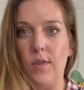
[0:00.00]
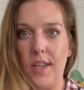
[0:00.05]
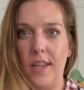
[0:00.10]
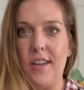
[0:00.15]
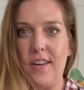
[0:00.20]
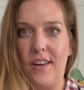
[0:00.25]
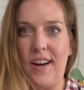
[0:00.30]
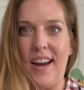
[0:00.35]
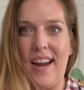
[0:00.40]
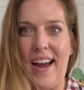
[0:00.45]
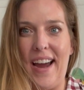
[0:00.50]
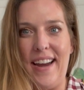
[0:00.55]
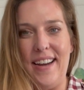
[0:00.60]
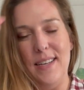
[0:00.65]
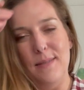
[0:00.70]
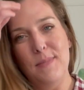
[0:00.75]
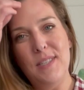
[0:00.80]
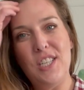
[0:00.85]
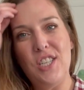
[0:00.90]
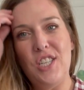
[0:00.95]
really great
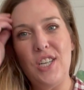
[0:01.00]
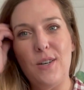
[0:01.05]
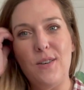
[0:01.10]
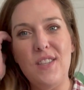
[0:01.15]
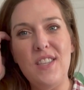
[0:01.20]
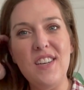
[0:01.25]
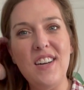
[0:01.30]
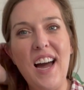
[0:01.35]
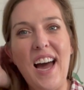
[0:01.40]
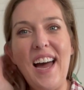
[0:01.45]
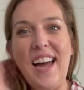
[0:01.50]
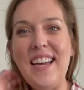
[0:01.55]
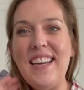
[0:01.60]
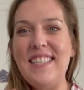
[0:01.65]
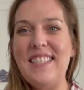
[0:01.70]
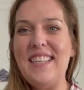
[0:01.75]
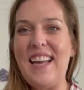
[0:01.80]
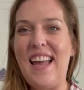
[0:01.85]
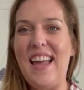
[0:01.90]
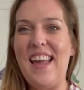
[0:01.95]
items to share with you
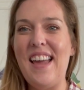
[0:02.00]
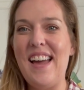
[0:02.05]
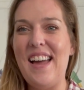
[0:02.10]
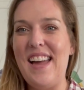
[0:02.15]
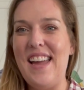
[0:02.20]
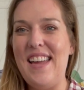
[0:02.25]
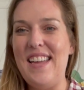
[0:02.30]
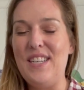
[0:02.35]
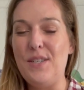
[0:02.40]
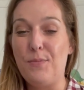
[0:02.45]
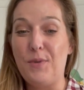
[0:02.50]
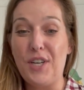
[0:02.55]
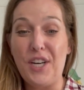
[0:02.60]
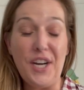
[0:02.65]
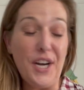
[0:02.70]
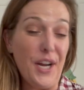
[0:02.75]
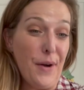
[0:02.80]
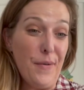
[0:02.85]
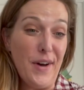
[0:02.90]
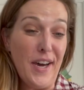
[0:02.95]
guys and we're
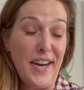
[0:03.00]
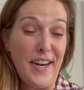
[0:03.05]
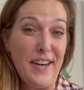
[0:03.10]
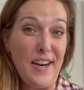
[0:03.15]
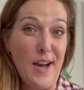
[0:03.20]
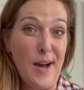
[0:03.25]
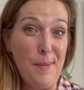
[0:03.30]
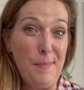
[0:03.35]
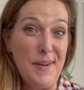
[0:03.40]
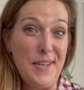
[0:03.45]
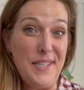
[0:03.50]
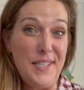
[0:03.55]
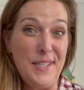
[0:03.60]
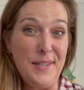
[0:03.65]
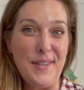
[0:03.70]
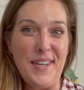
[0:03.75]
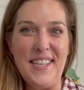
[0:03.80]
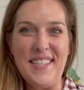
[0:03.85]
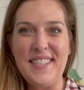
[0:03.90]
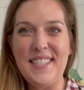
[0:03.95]
gonna go ahead and hop
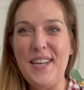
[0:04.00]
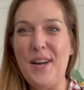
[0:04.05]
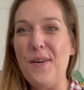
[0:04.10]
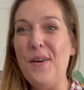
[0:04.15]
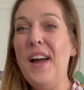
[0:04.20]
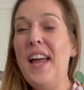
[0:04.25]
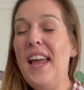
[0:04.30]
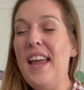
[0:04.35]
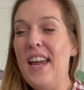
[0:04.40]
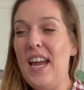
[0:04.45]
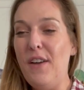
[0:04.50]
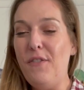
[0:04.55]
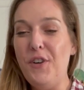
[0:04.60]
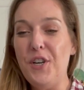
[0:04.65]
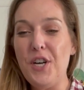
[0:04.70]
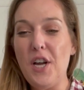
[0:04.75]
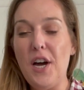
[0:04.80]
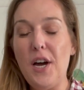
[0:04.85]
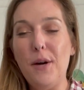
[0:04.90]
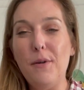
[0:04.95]
into it. So if
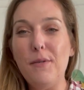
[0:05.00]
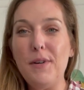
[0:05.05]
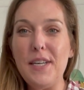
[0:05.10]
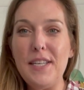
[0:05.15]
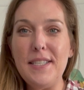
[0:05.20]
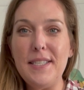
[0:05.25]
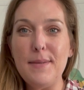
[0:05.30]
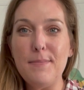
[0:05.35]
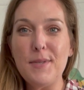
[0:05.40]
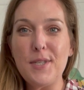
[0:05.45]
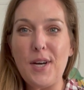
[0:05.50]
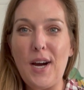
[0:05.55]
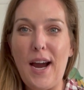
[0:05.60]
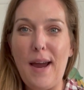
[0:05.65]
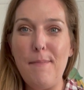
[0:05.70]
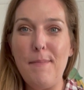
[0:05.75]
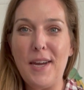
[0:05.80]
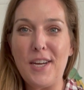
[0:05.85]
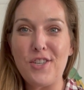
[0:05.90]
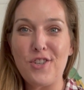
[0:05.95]
you're not already
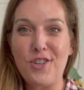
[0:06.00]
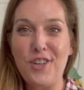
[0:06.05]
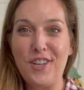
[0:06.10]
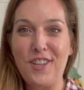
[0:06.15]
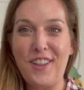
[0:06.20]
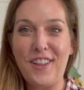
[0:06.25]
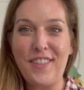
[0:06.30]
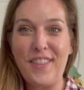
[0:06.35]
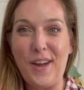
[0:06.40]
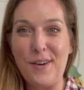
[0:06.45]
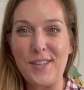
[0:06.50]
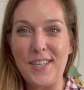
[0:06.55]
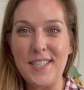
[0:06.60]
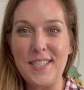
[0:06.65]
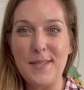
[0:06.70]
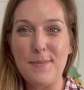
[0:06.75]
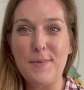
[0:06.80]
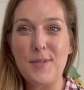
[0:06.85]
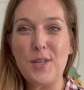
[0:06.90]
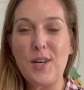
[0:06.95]
subscribed, make sure you click that red
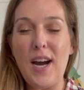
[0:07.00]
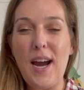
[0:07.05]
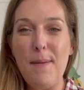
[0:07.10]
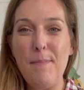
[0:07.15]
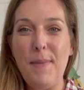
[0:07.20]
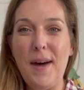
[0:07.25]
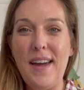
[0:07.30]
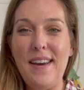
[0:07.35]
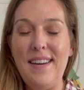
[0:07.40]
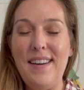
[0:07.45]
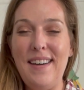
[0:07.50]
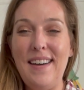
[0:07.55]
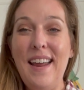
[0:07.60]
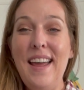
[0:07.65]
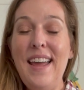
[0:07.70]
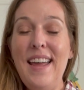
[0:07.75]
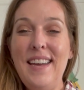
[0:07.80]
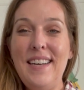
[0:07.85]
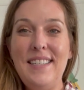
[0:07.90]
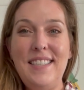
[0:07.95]
subscribe button
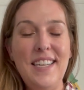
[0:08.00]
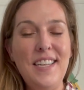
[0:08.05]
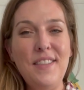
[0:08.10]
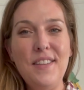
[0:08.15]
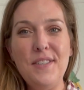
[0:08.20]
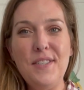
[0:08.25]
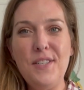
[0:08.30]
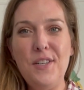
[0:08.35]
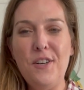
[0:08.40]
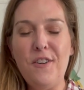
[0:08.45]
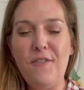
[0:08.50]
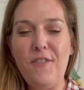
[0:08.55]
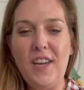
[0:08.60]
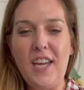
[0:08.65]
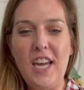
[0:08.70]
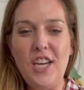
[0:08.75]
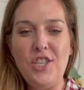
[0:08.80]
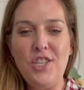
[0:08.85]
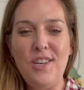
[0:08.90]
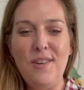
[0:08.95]
ding those
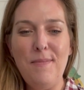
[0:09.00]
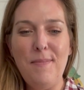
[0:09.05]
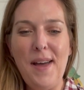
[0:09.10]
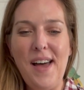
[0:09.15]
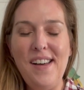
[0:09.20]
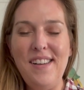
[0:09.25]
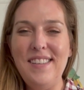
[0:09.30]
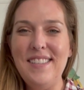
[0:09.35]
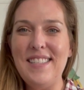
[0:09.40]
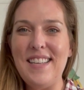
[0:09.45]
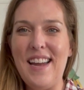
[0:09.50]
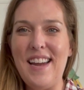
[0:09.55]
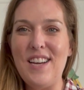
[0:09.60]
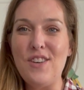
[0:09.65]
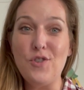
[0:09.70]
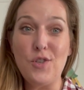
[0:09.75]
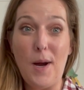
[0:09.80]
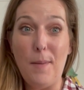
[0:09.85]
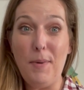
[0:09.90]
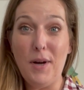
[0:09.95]
notification bells
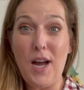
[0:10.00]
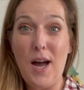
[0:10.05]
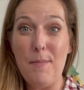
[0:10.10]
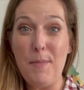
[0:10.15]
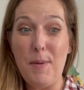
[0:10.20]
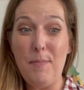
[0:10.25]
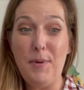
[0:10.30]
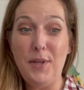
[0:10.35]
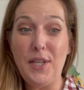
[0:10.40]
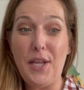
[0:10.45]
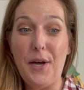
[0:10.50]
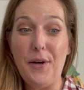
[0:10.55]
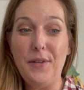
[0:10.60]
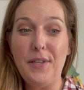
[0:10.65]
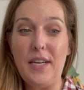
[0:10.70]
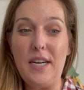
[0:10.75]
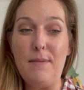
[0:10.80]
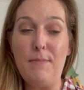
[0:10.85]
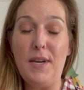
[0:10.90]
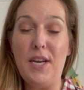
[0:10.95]
and drop a comment below
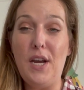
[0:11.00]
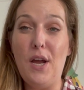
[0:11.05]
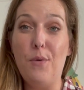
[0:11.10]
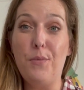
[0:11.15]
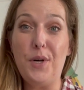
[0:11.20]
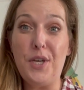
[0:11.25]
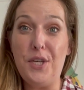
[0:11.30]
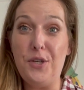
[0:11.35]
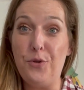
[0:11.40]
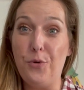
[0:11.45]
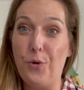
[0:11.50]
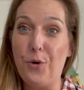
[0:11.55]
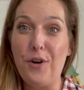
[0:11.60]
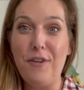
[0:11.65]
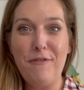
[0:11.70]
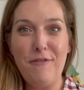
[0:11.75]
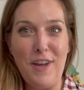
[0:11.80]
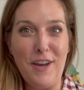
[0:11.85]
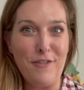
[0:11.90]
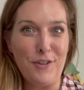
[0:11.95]
letting me know what
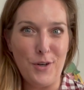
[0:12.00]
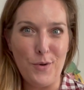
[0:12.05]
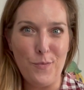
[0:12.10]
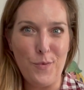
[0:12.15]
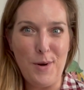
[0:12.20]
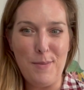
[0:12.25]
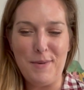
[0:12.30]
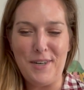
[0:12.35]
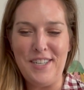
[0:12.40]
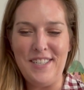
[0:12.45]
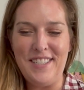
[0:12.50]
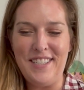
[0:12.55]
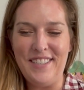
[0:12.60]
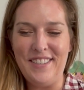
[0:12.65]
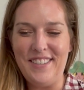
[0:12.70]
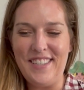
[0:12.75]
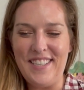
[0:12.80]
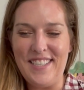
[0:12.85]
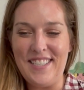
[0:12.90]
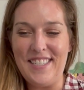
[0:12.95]
your favorite Walmart
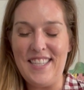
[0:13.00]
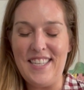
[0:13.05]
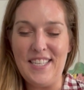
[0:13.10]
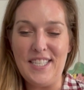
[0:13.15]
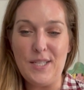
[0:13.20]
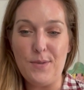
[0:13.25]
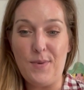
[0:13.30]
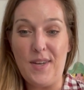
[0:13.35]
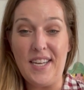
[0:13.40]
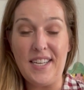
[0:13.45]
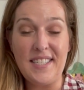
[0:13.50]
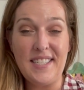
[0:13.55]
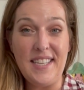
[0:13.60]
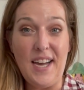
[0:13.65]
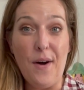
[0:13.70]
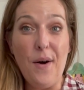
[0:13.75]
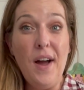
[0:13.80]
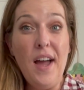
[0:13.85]
deal is this week. So